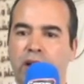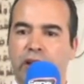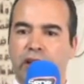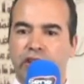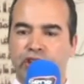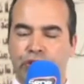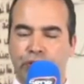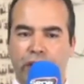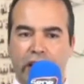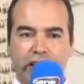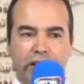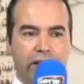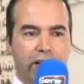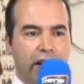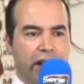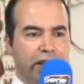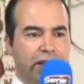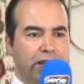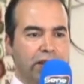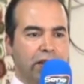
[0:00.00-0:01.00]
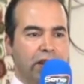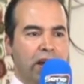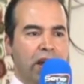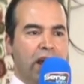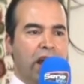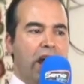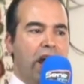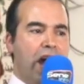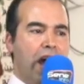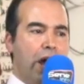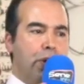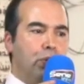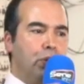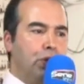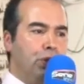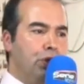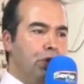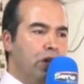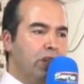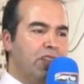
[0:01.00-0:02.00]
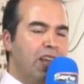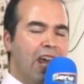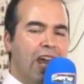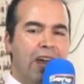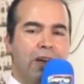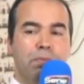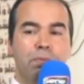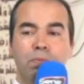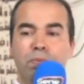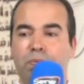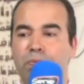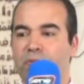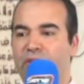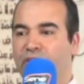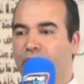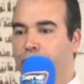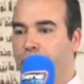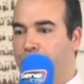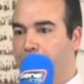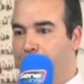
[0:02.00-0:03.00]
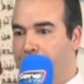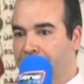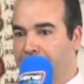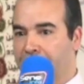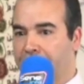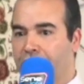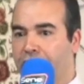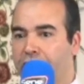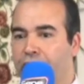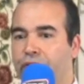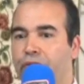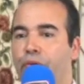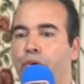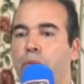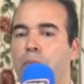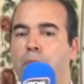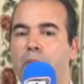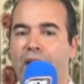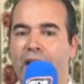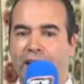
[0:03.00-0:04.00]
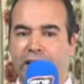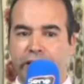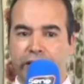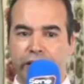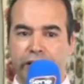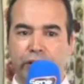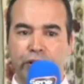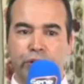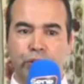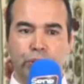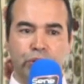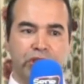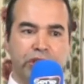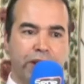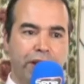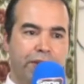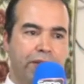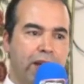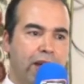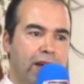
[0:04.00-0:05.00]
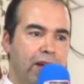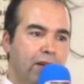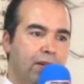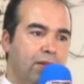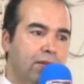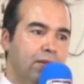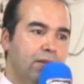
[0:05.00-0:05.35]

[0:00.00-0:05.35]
instructed us, I would not have been reminded to say that.